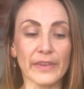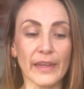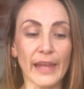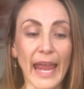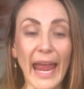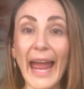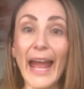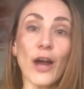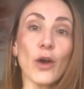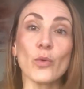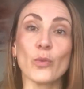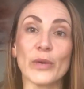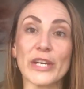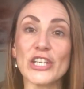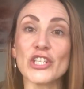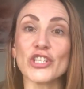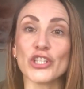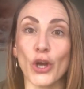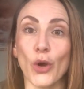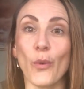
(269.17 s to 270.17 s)
how we
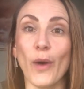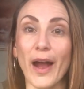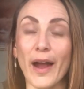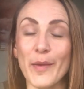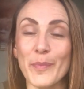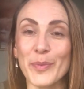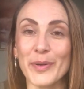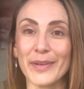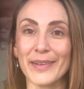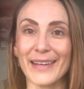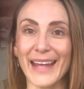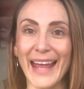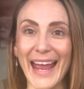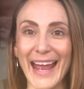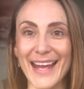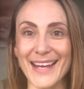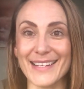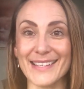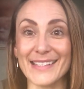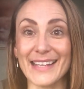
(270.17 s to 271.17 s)
show up
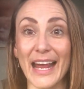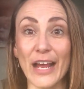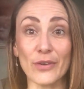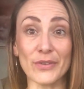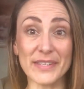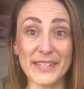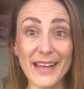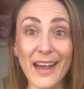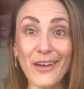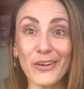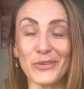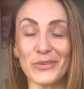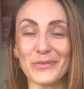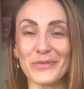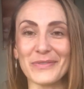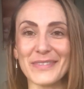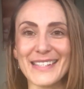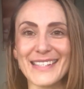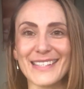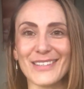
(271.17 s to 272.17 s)
as
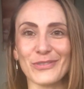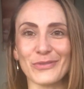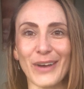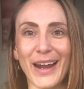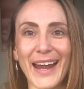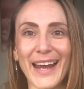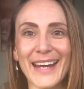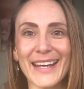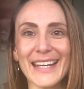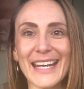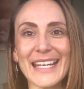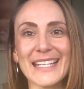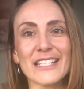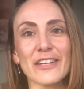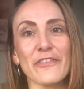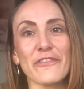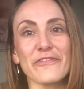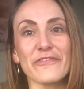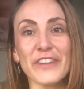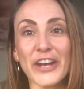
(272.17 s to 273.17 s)
ourselves, right? It's
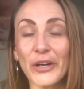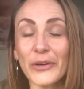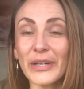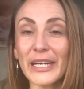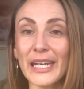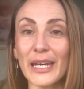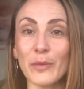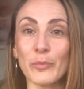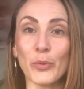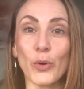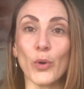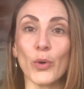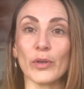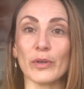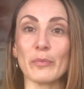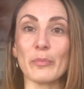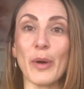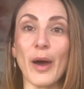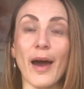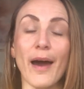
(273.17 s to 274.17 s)
a very
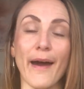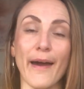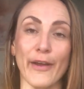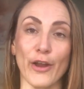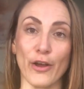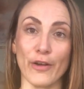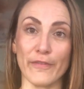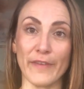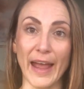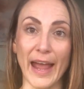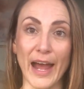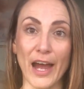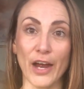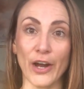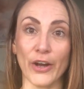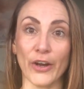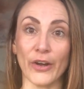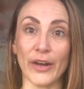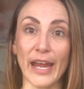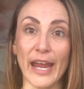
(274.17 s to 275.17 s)
important part of
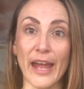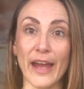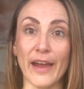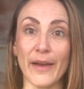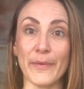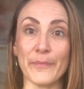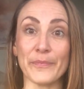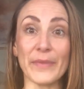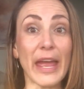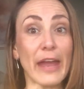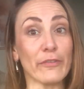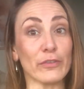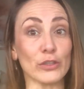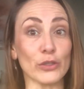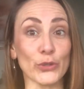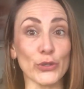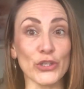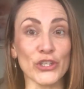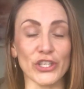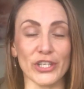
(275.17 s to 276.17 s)
our
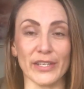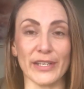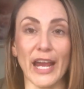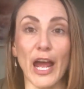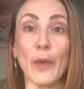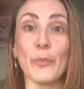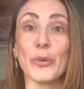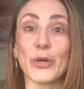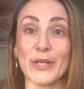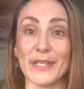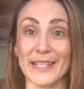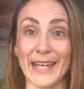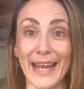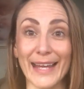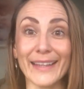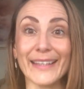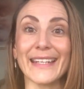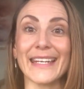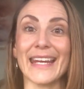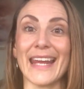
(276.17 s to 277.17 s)
evolution, our
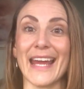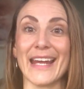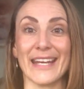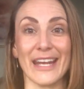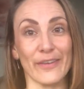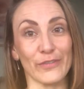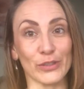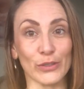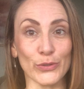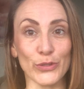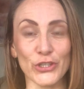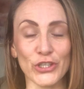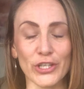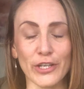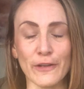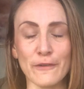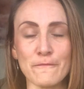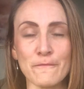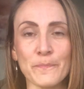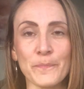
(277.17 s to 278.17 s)
personality and
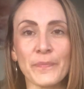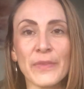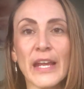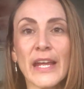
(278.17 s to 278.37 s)
evolution.